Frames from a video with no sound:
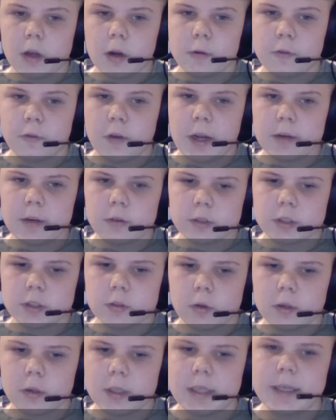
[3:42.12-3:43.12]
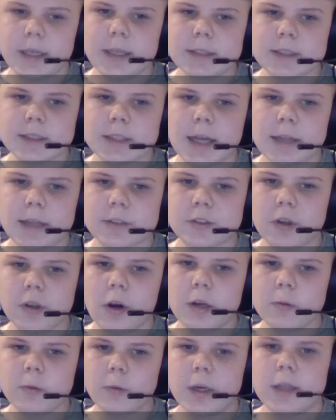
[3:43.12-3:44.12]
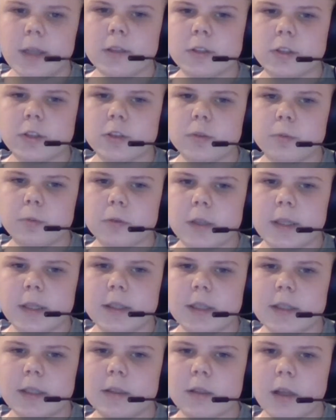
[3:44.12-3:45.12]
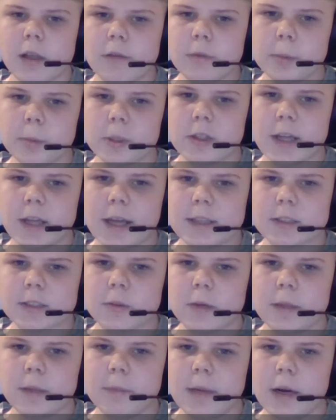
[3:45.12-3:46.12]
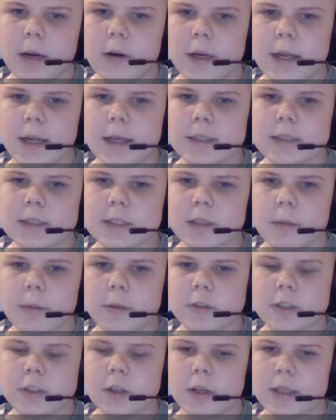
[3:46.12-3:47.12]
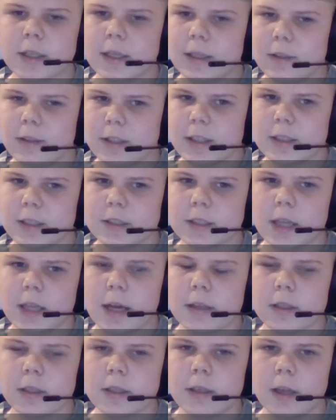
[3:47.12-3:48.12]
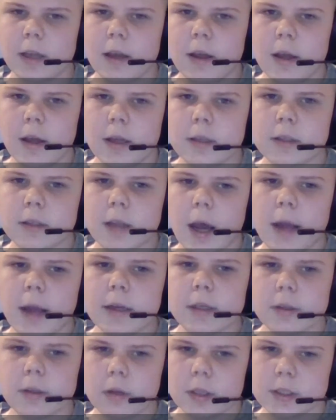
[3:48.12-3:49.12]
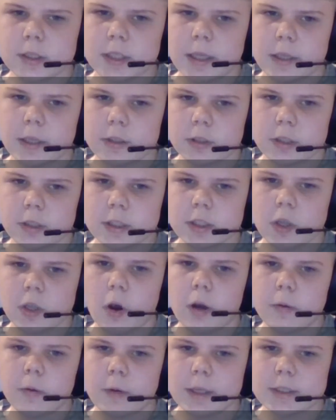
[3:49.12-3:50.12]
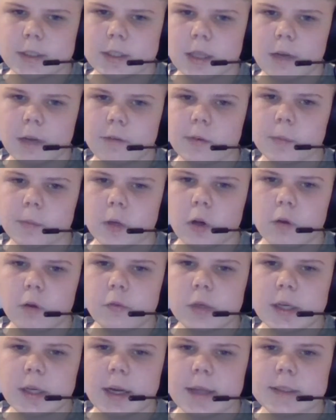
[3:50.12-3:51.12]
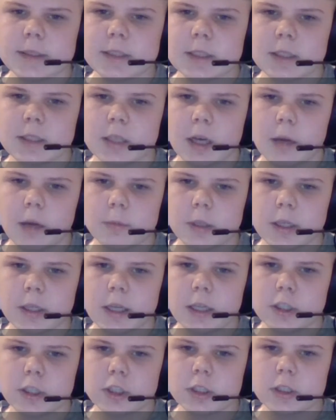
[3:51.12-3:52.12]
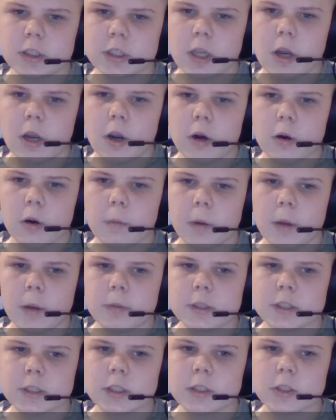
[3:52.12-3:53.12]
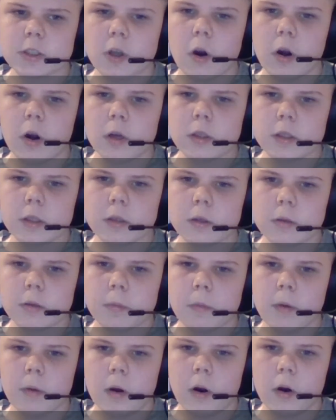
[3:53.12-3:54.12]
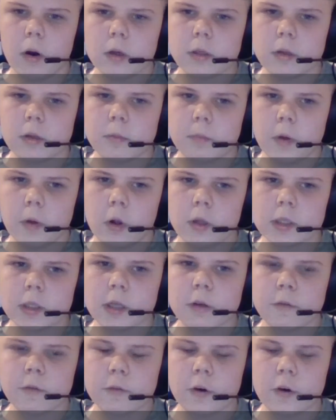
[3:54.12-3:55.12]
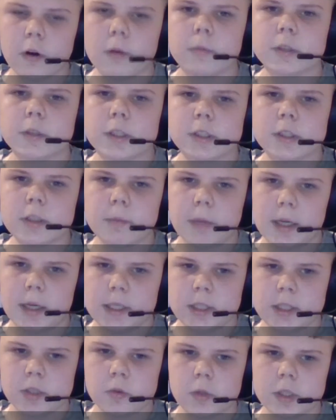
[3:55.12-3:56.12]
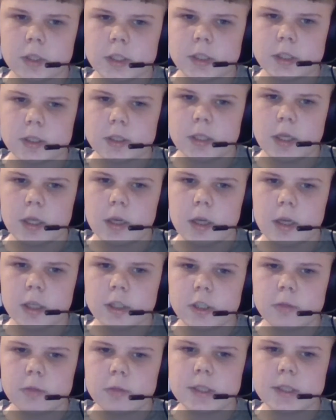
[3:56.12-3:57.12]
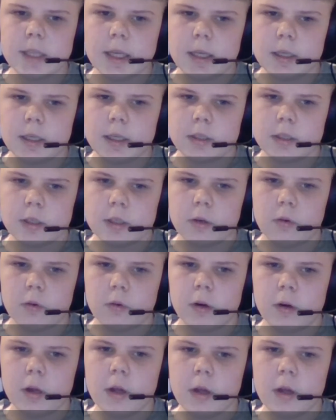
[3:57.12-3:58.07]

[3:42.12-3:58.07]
final story is that Dawn Wells, who played the lovable castaway Mary Ann Summers on Gilligan's Island, died in Los Angeles on Wednesday from COVID-19 complications, her publicist Harlan Ball confirmed to many sources. She was 82.